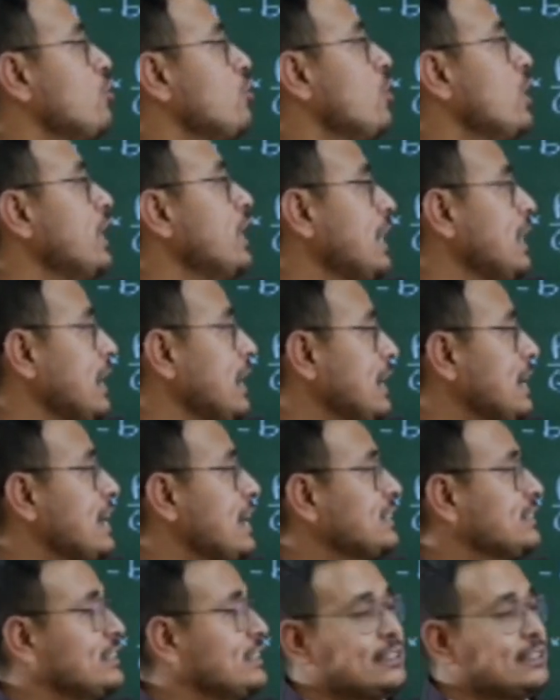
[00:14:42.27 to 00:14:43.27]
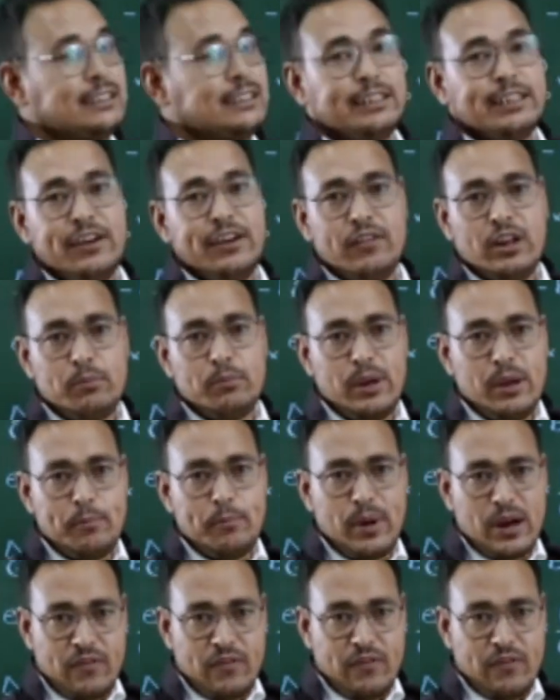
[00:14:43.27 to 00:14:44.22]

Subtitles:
your elasticity will be